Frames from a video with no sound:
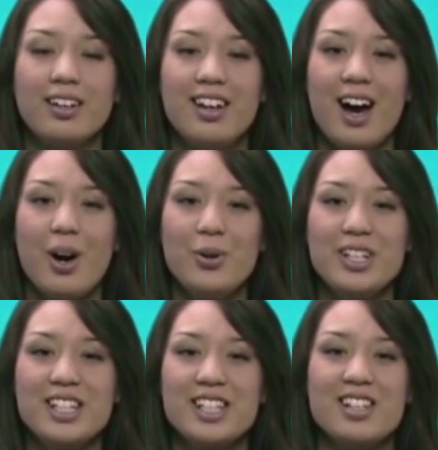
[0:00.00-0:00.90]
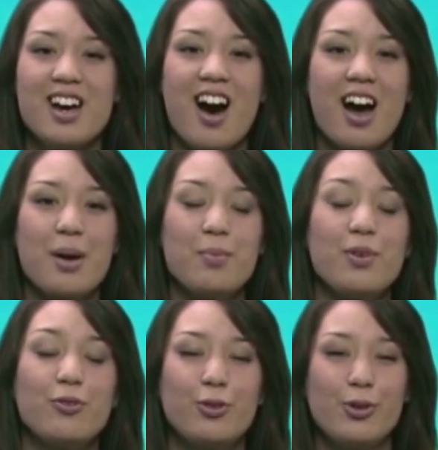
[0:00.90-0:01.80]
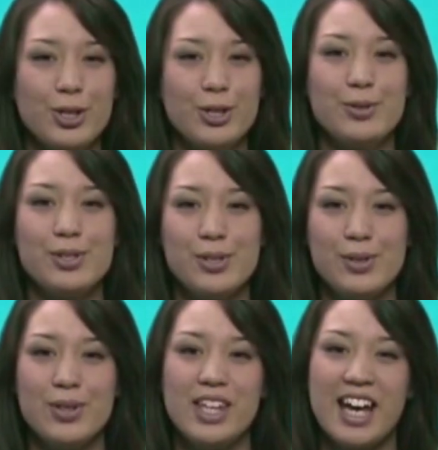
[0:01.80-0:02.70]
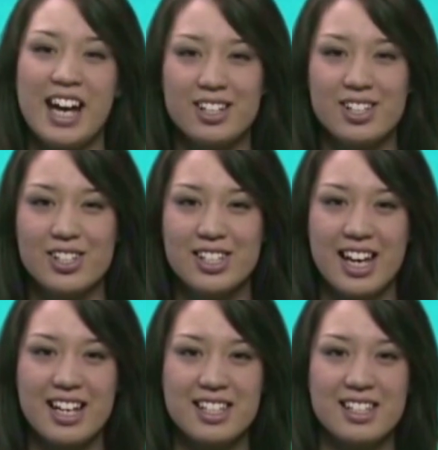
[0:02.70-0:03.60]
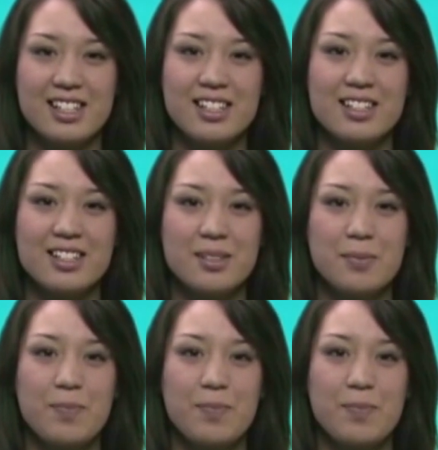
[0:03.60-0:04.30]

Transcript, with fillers: Now it's time for you to do the exercises.